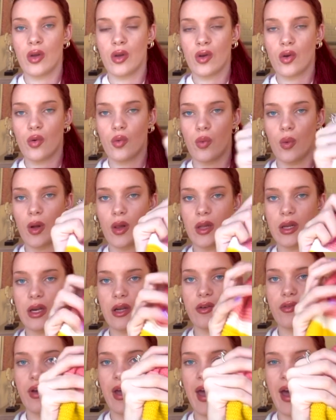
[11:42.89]

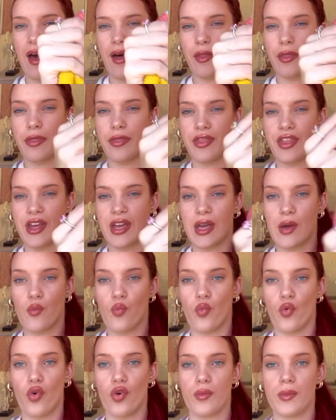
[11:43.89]
quality of how thick
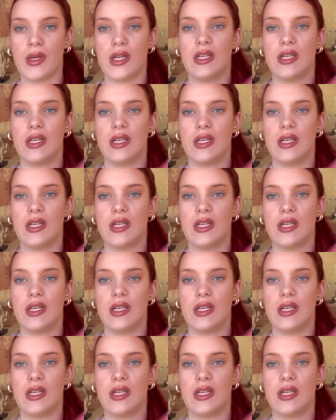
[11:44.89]
and warm